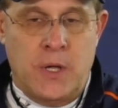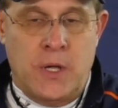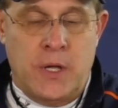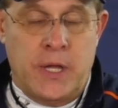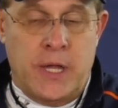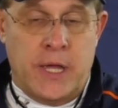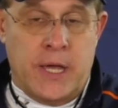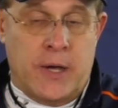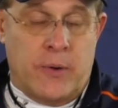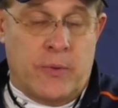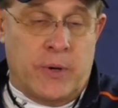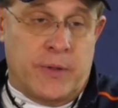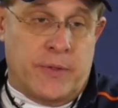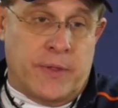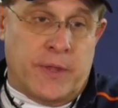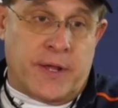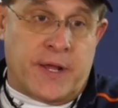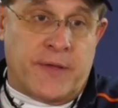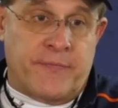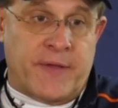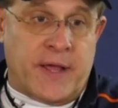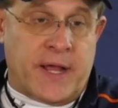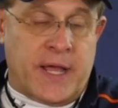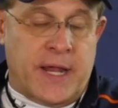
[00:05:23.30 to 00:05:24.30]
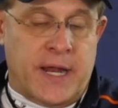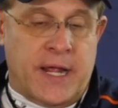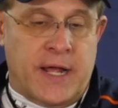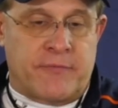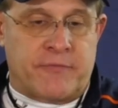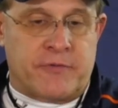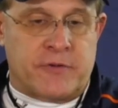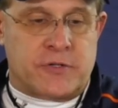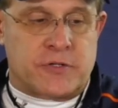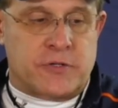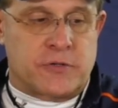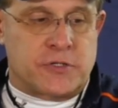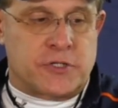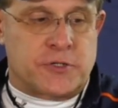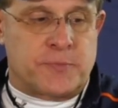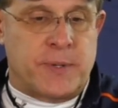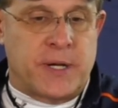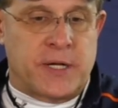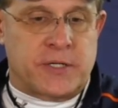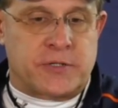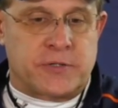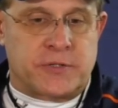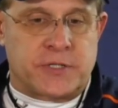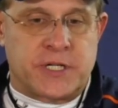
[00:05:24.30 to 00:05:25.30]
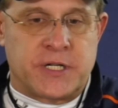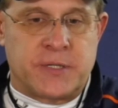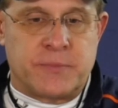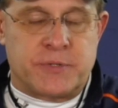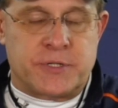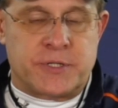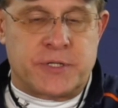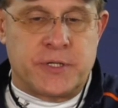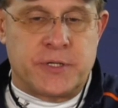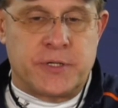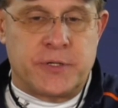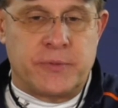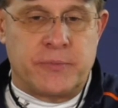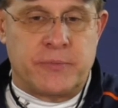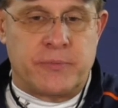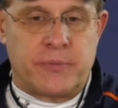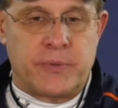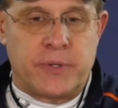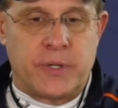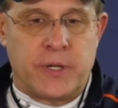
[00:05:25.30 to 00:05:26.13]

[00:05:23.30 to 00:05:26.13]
Yeah, they got after us on special teams too.